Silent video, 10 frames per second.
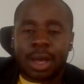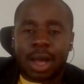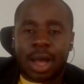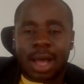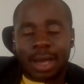
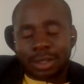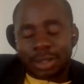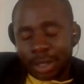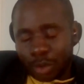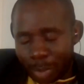at
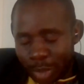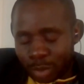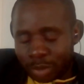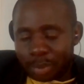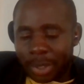the
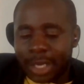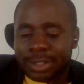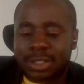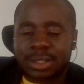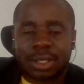incubation
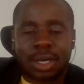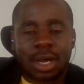space,